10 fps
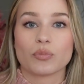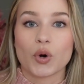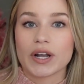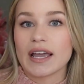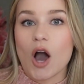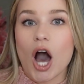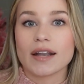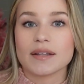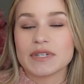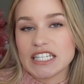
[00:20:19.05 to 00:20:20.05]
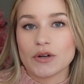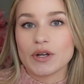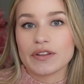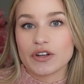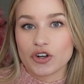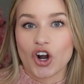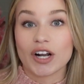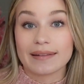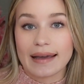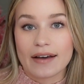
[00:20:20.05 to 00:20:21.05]
working on the material that you're
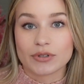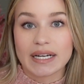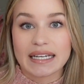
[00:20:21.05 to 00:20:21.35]
currently covering.